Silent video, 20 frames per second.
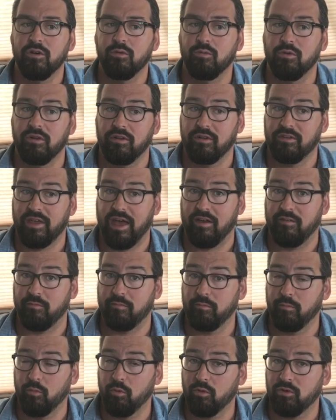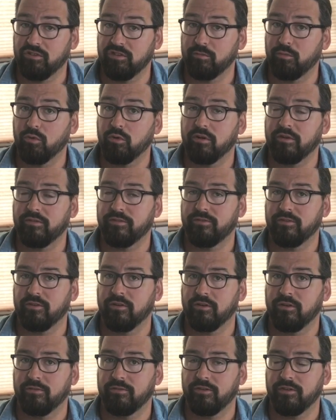will have more support
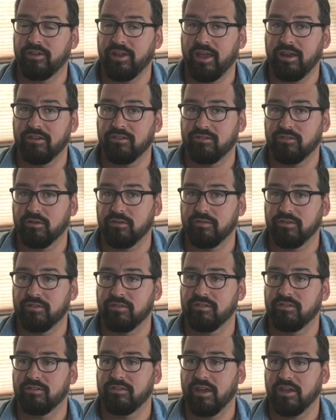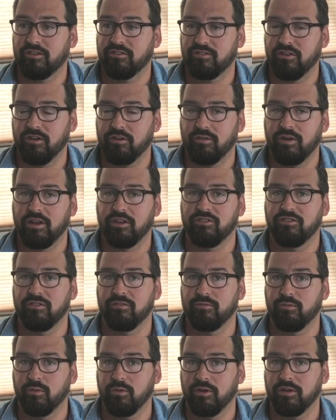for, for data services, next
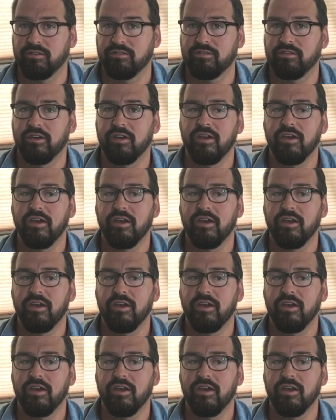generation voice,